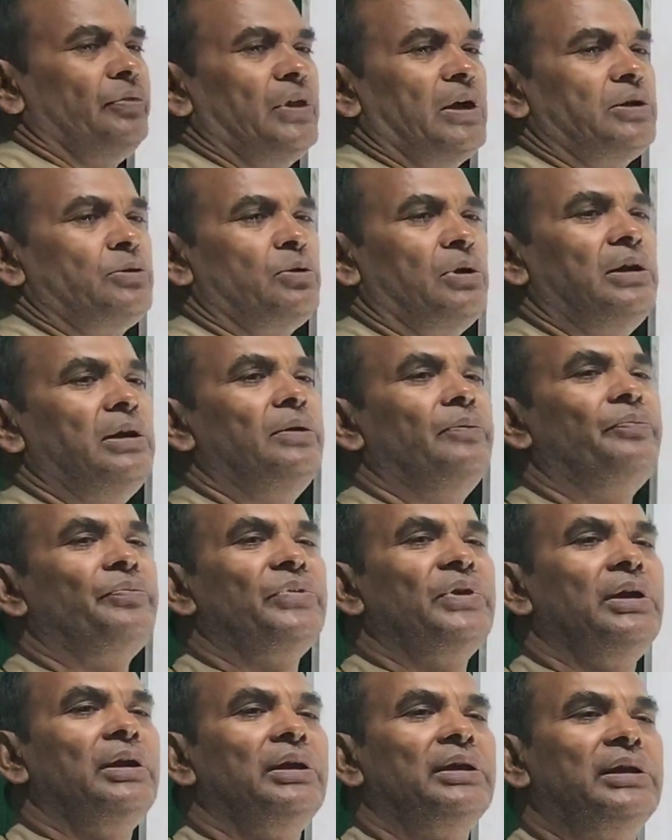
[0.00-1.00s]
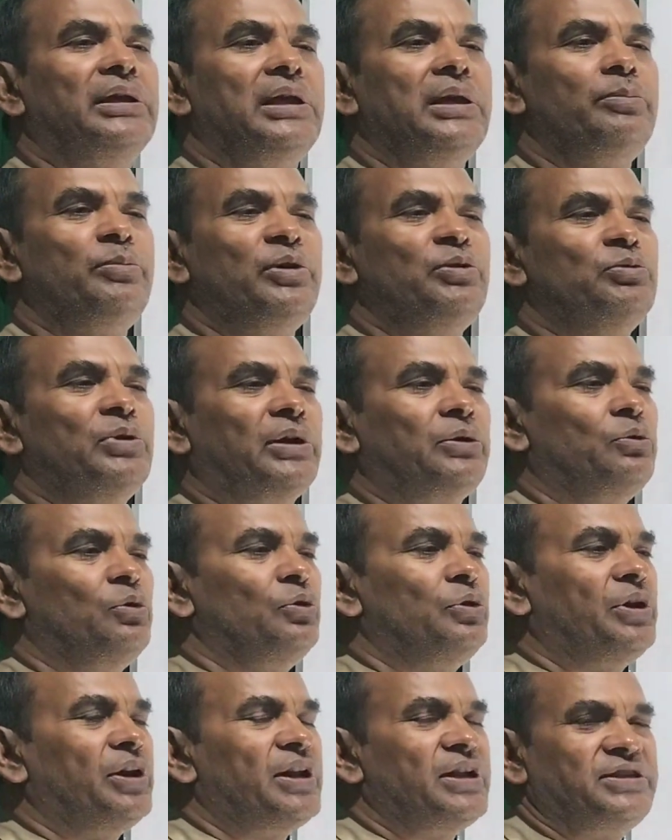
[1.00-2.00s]
that will give you a
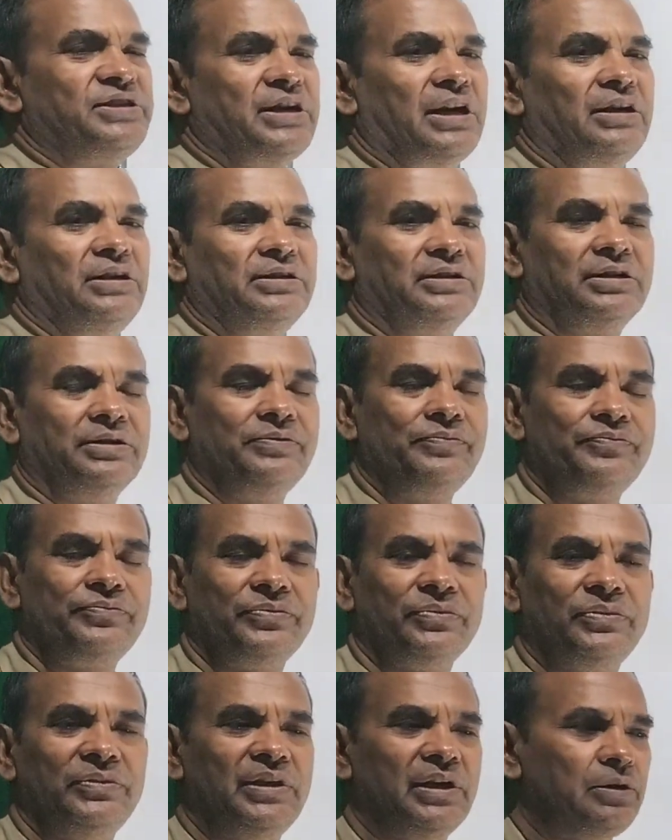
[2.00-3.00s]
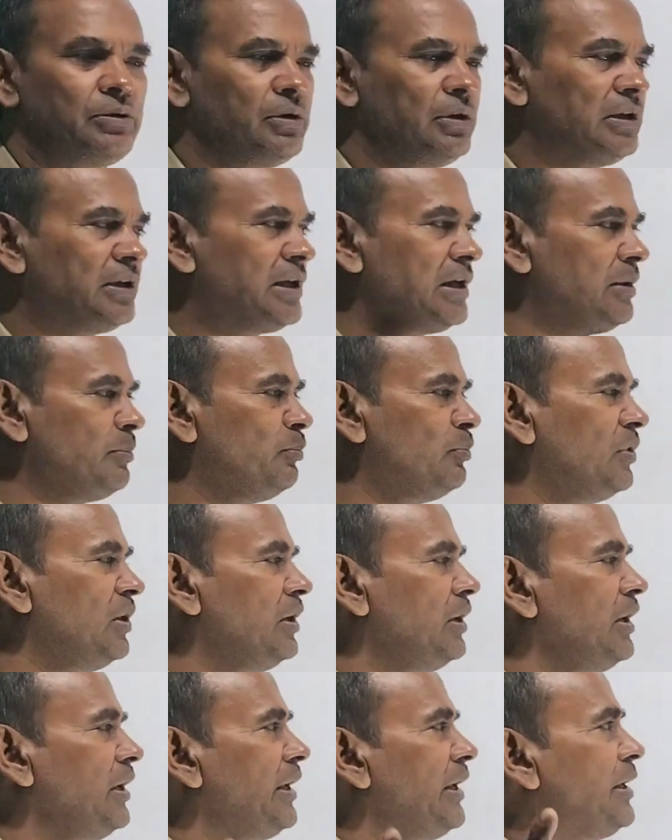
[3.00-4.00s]
good result, that will give
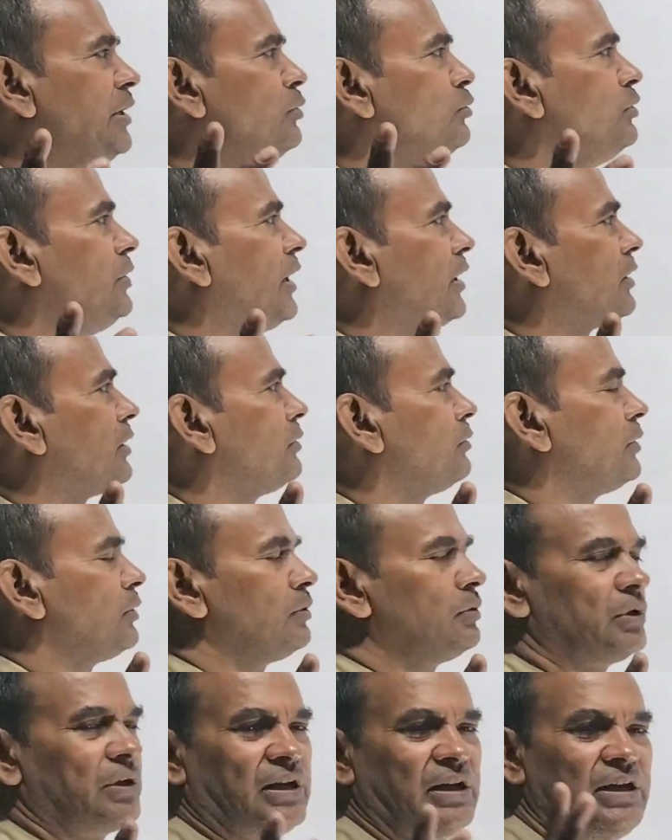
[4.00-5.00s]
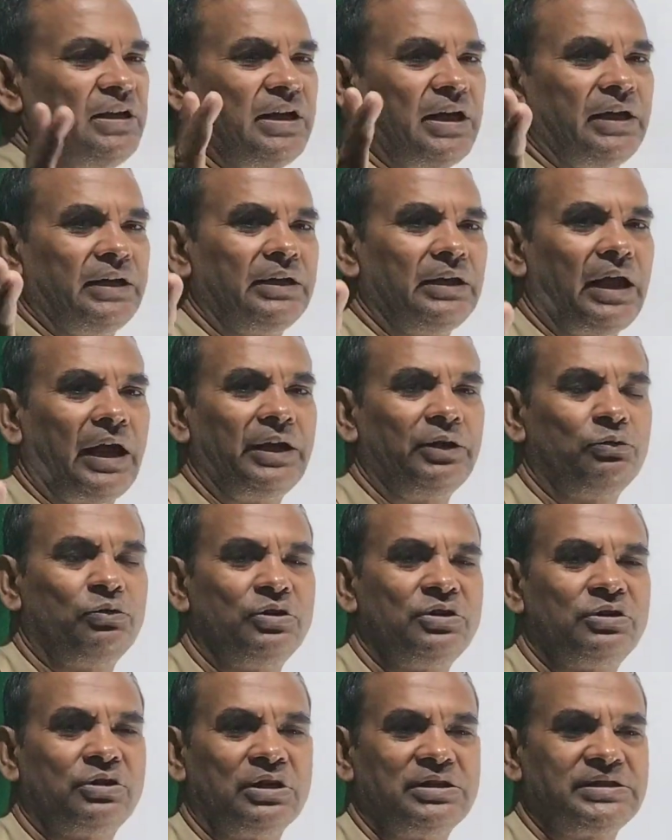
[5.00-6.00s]
you a clear and
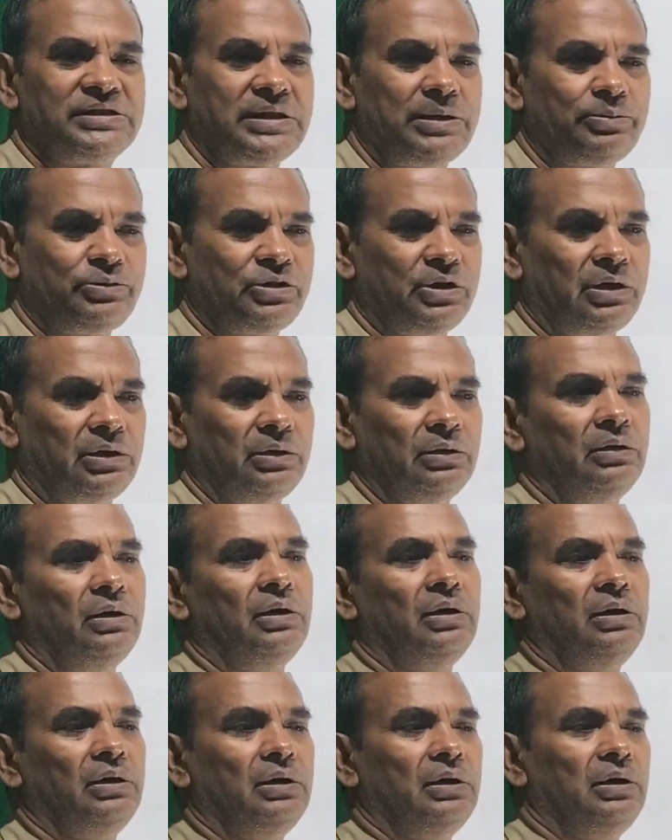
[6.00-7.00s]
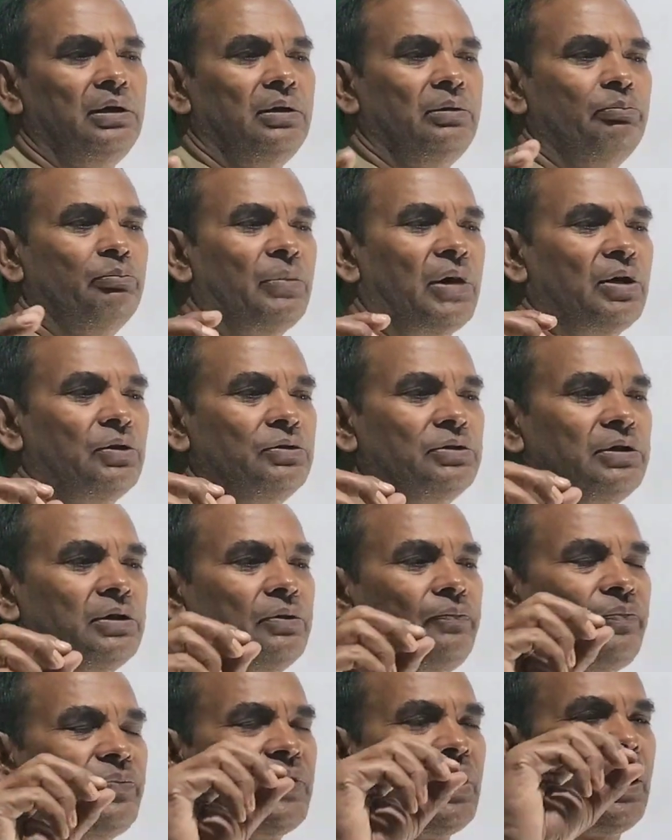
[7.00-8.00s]
good conception about
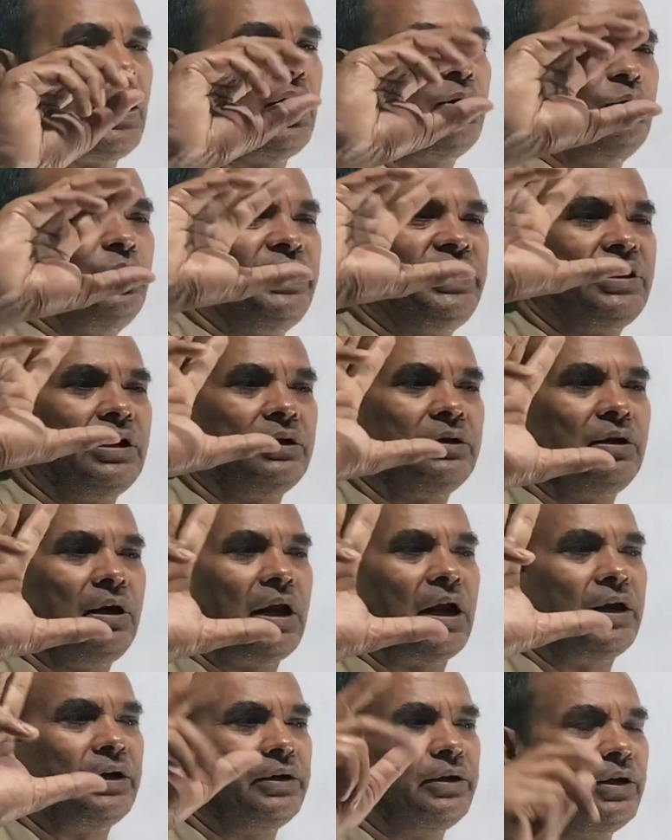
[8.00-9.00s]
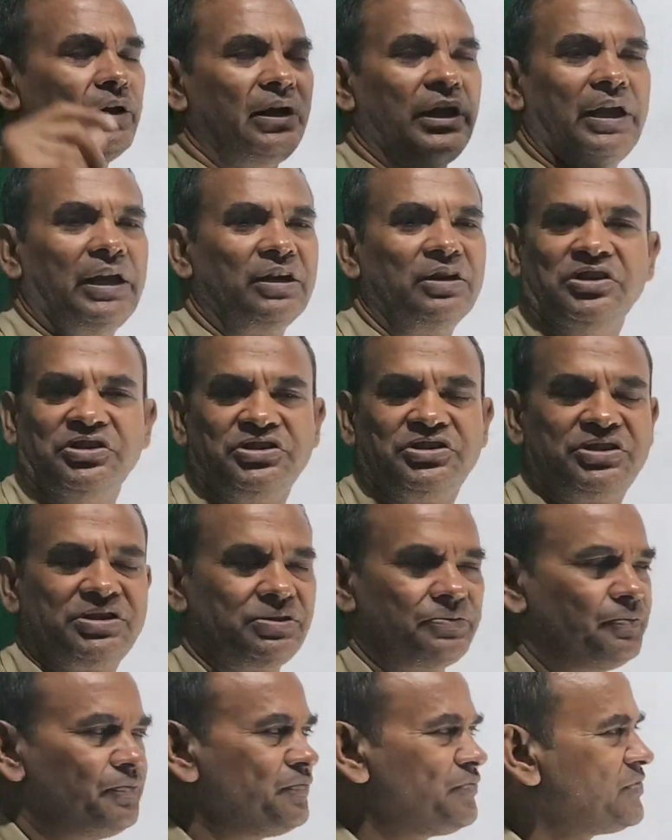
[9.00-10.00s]
how we can learn
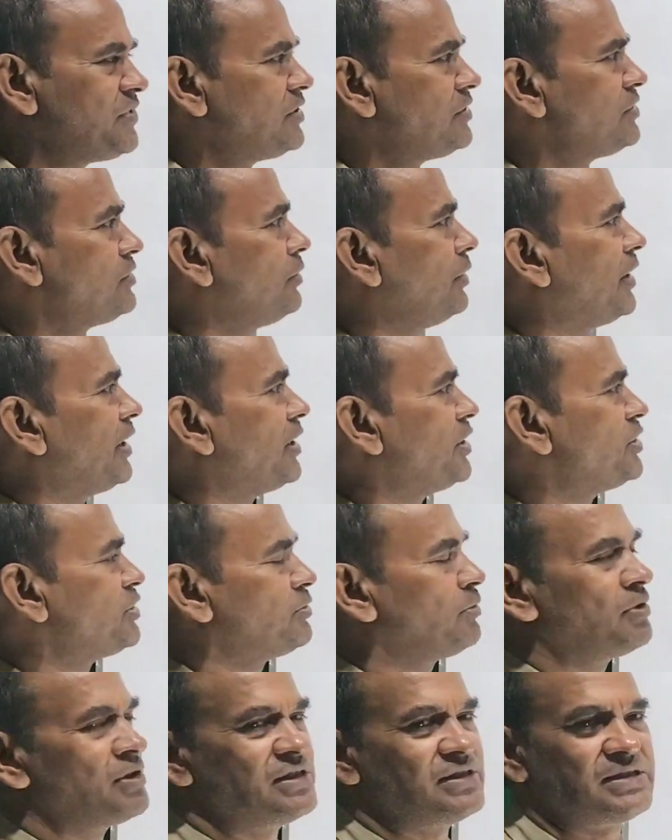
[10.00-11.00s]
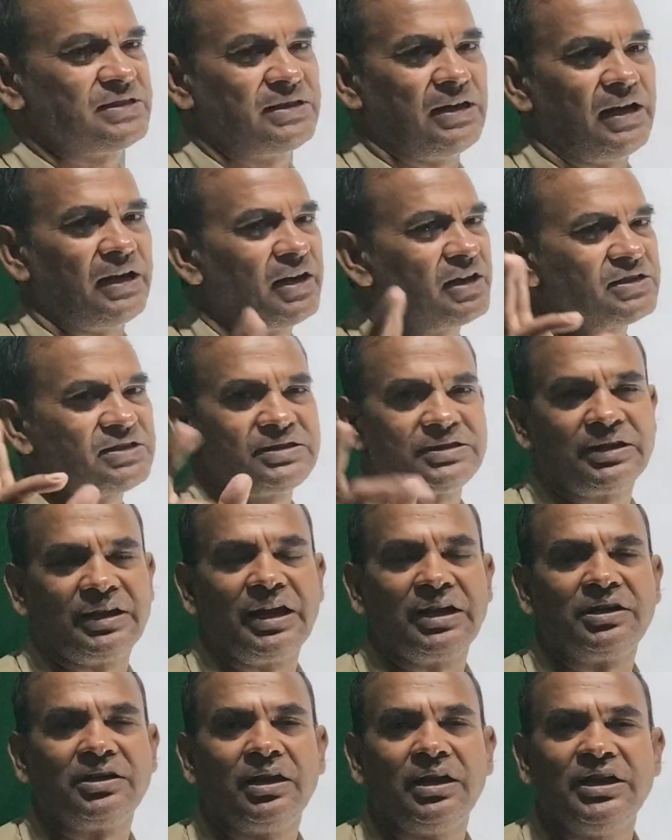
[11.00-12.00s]
English. So dear students, let us
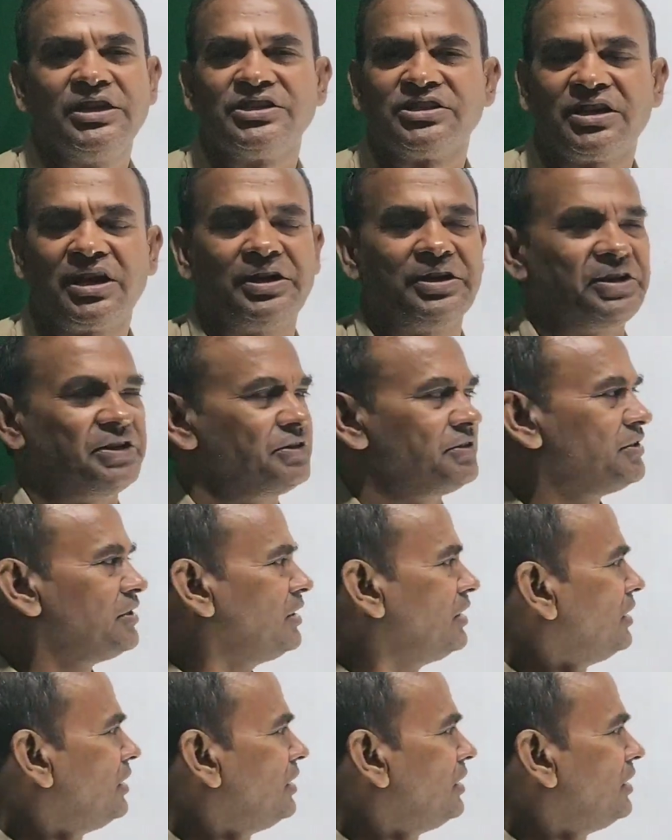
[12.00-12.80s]
get started.